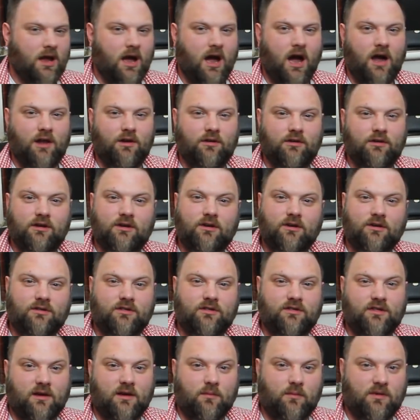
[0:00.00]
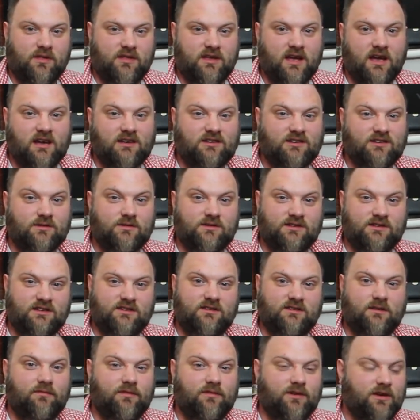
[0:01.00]
Another good thing with Yaesu
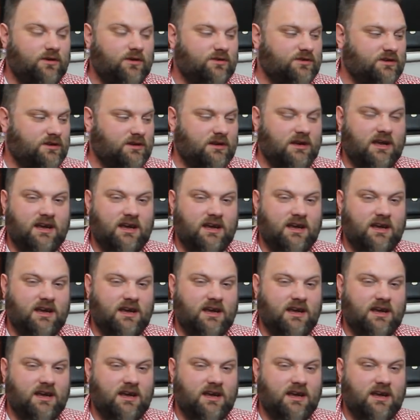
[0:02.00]
System Fusion